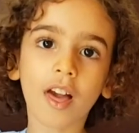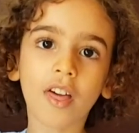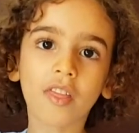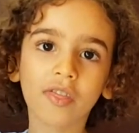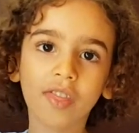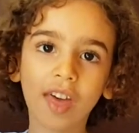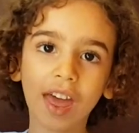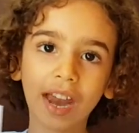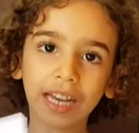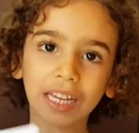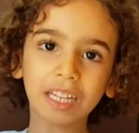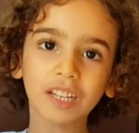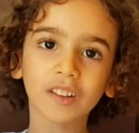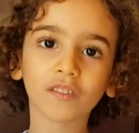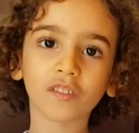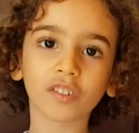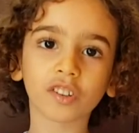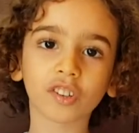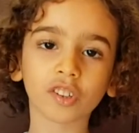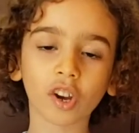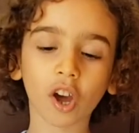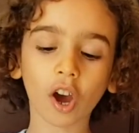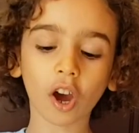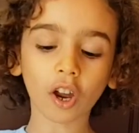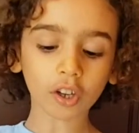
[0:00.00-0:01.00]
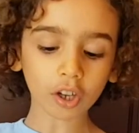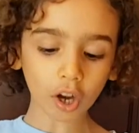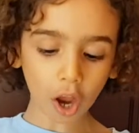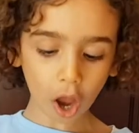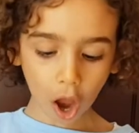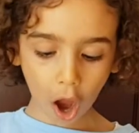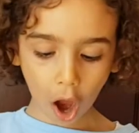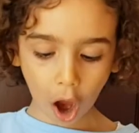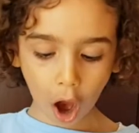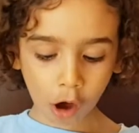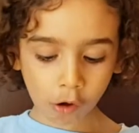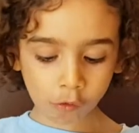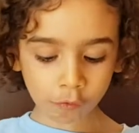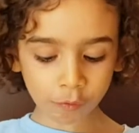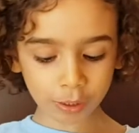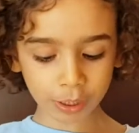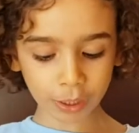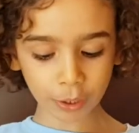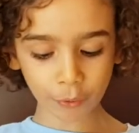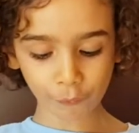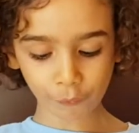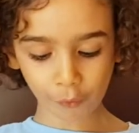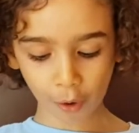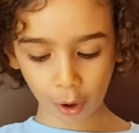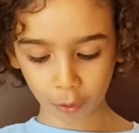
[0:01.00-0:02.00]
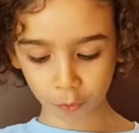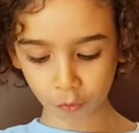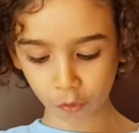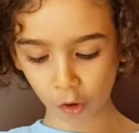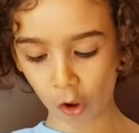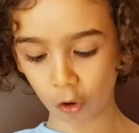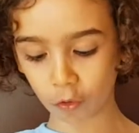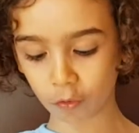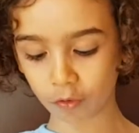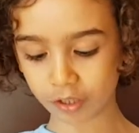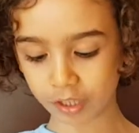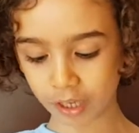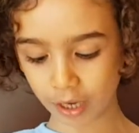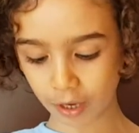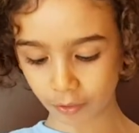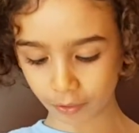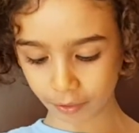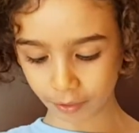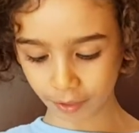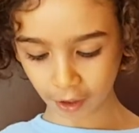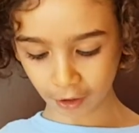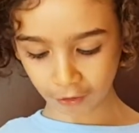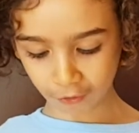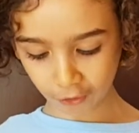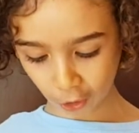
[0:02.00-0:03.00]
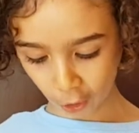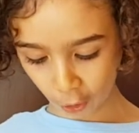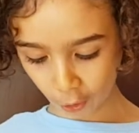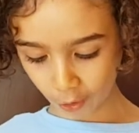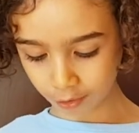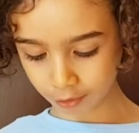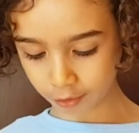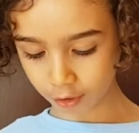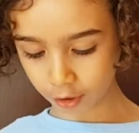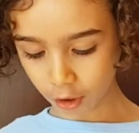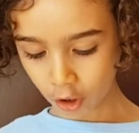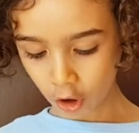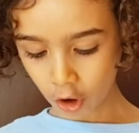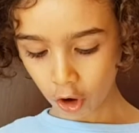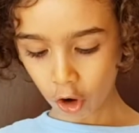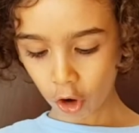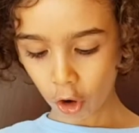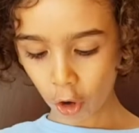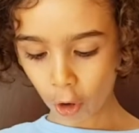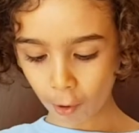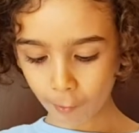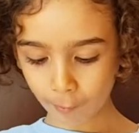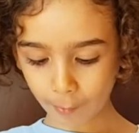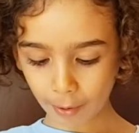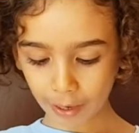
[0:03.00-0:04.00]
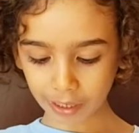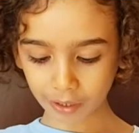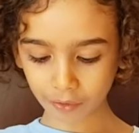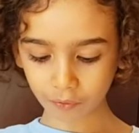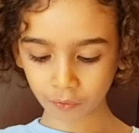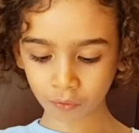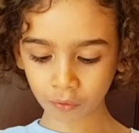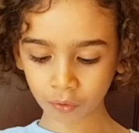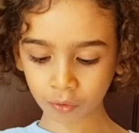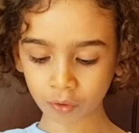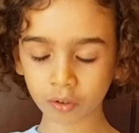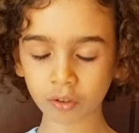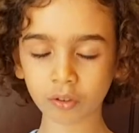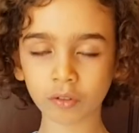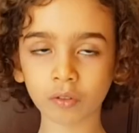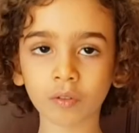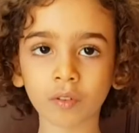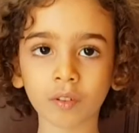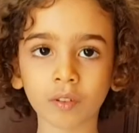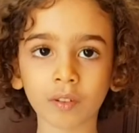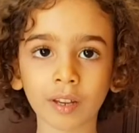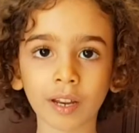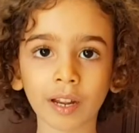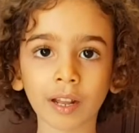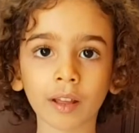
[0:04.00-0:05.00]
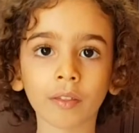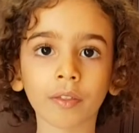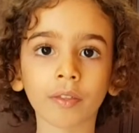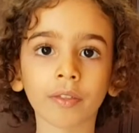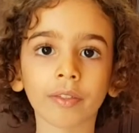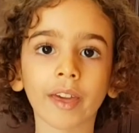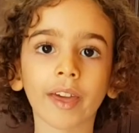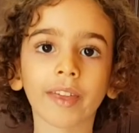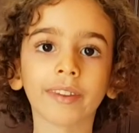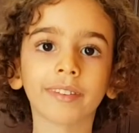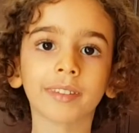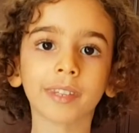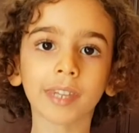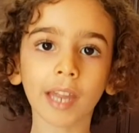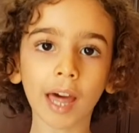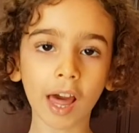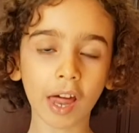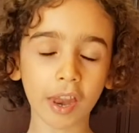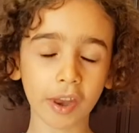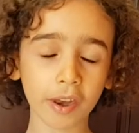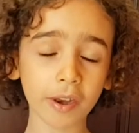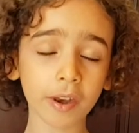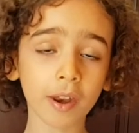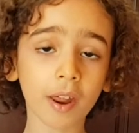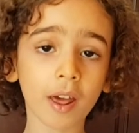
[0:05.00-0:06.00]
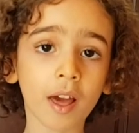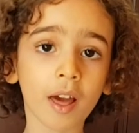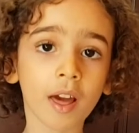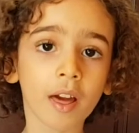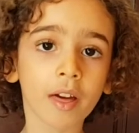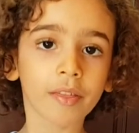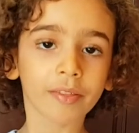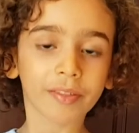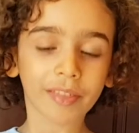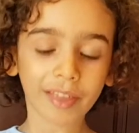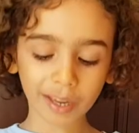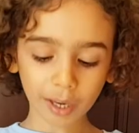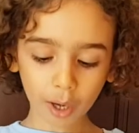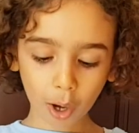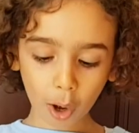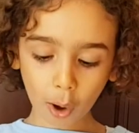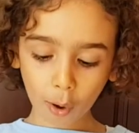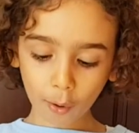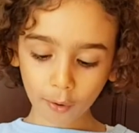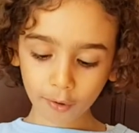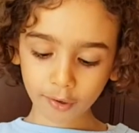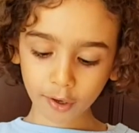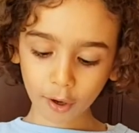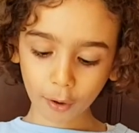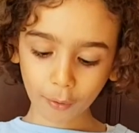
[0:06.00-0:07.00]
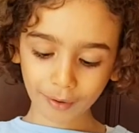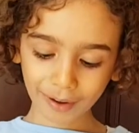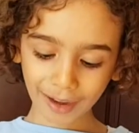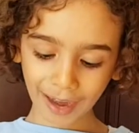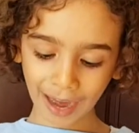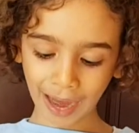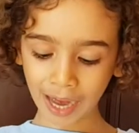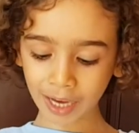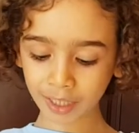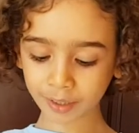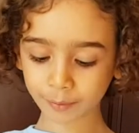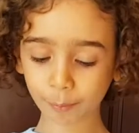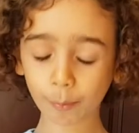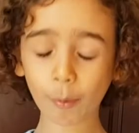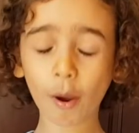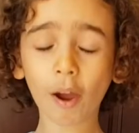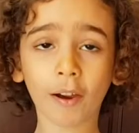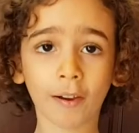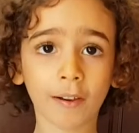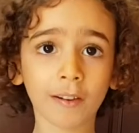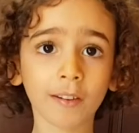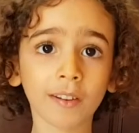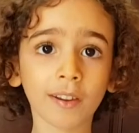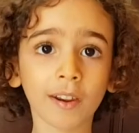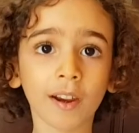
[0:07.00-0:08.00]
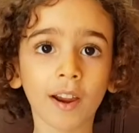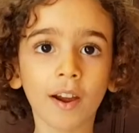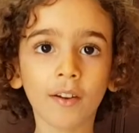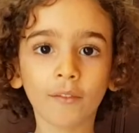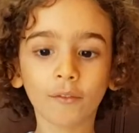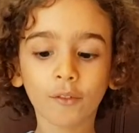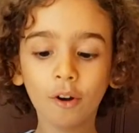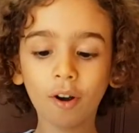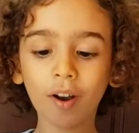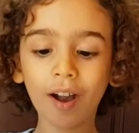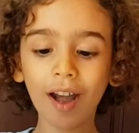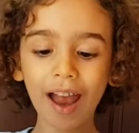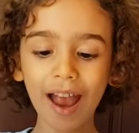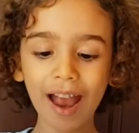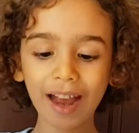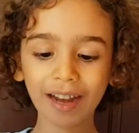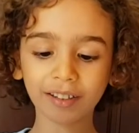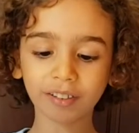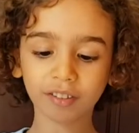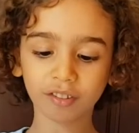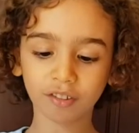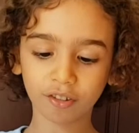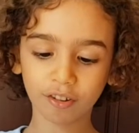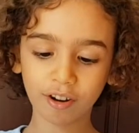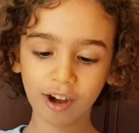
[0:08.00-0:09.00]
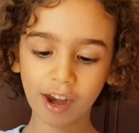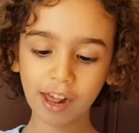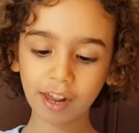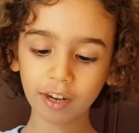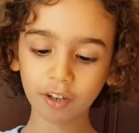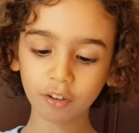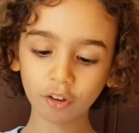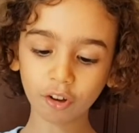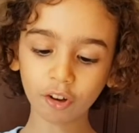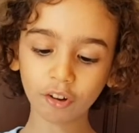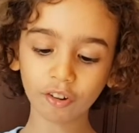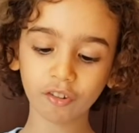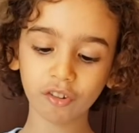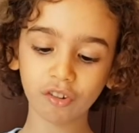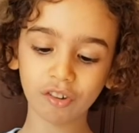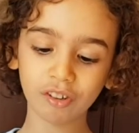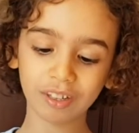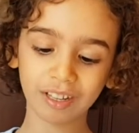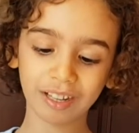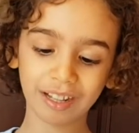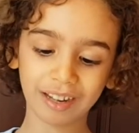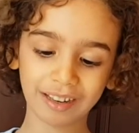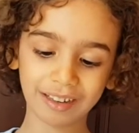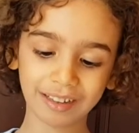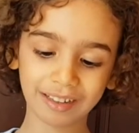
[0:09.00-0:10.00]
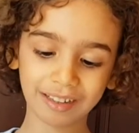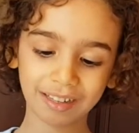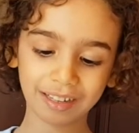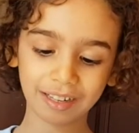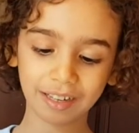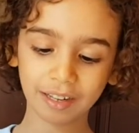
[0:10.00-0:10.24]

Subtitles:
the roots not only photosynthesize or maintains using the sun, they also catch bugs for extra nutrients.